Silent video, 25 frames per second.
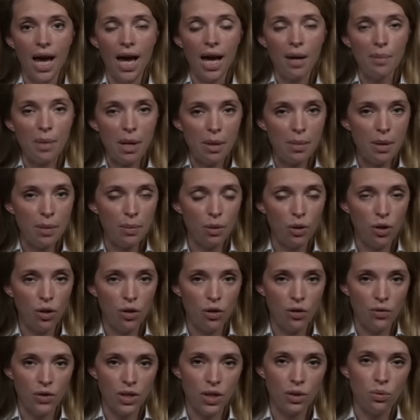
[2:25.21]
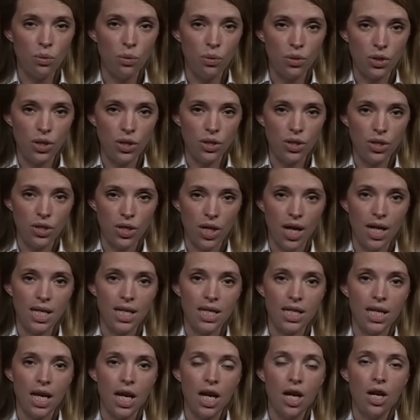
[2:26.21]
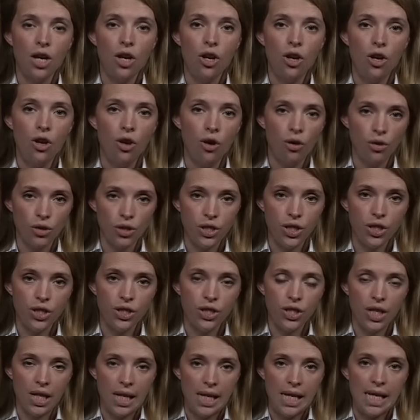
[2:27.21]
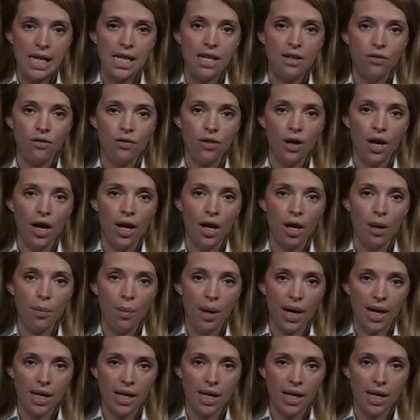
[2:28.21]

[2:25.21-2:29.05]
and many people who have also decided not to leave uh,